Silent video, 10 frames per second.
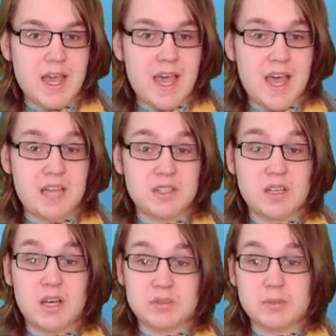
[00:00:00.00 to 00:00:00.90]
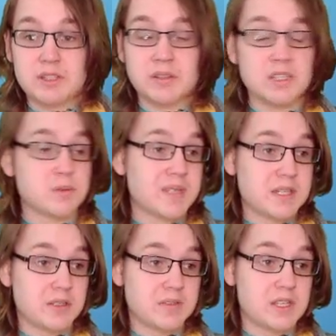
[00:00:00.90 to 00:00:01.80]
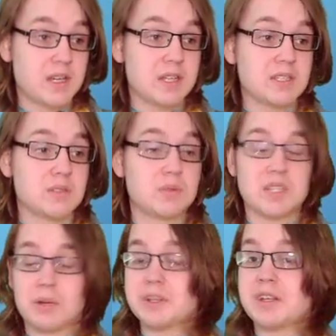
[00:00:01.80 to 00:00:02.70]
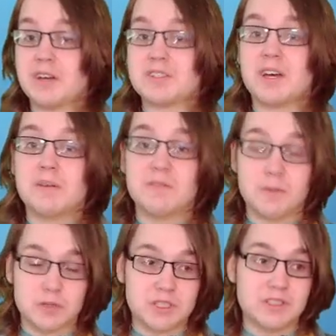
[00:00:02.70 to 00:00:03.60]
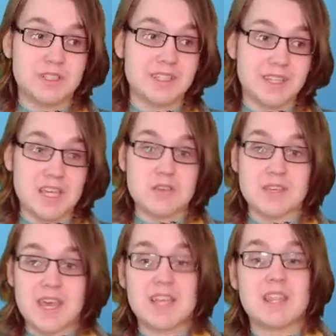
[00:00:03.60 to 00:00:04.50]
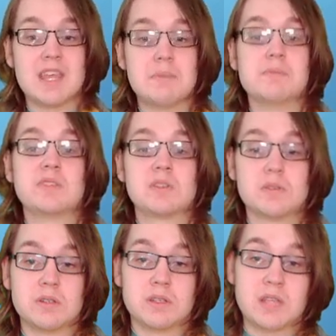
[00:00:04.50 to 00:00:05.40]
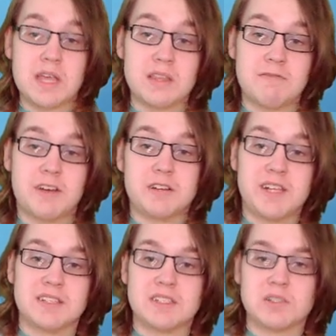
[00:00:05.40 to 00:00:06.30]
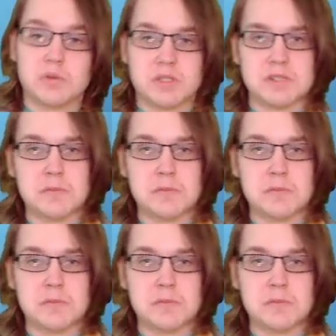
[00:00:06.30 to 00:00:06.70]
and ultimately these were sent off to the artists, still with enough time, fortunately, that they could get the final assets sorted.